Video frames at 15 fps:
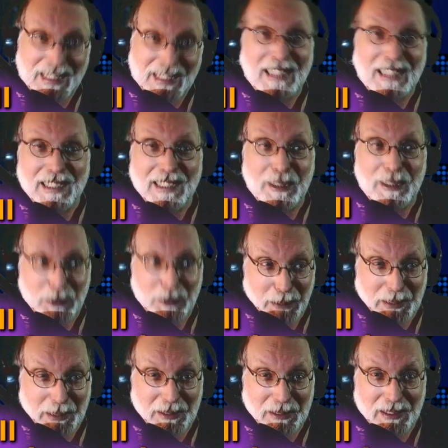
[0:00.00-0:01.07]
they did
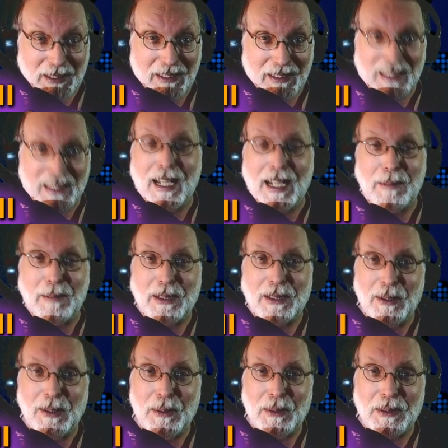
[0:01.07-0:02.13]
attribute the common
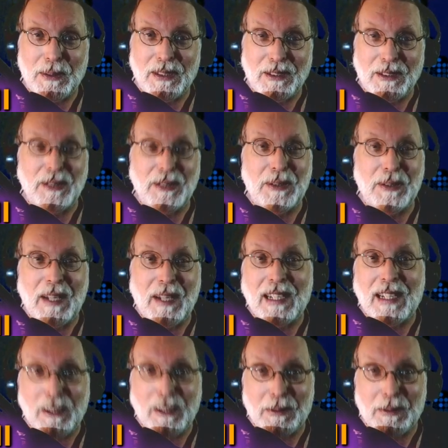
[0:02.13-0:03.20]
cold to a
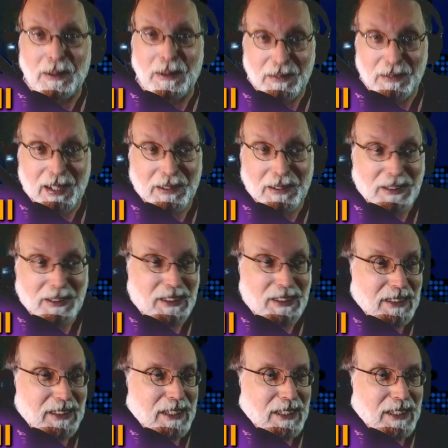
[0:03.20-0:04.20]
coronavirus.